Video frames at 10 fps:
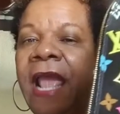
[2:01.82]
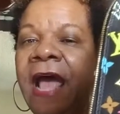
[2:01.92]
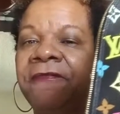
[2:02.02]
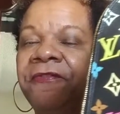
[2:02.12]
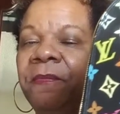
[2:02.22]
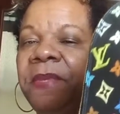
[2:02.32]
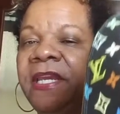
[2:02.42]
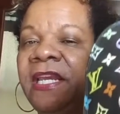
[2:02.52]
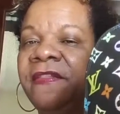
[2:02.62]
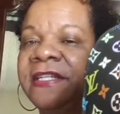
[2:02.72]
have to
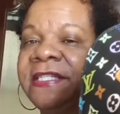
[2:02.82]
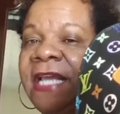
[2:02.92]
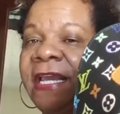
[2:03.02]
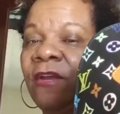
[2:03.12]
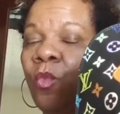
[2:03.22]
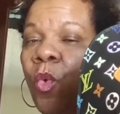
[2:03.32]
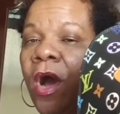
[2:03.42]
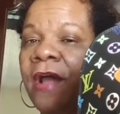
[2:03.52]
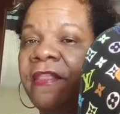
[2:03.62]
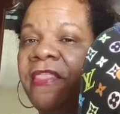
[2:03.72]
be the second
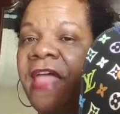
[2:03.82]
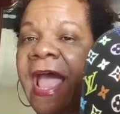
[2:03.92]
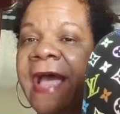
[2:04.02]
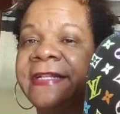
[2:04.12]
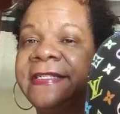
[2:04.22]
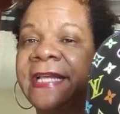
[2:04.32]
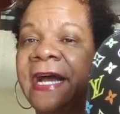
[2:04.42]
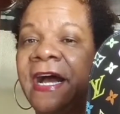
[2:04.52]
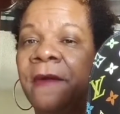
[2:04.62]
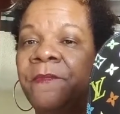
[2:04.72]
one that
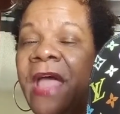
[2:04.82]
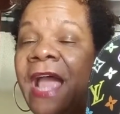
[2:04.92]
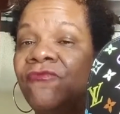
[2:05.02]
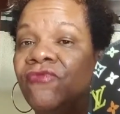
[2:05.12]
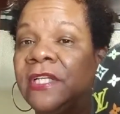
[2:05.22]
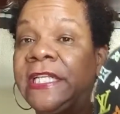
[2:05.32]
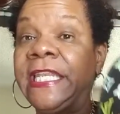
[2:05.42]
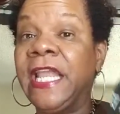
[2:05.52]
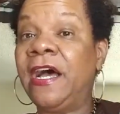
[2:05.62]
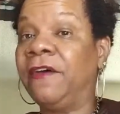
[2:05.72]
um, I
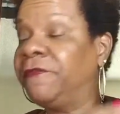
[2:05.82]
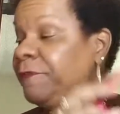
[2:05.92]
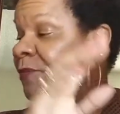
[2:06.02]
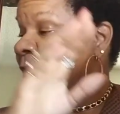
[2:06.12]
really love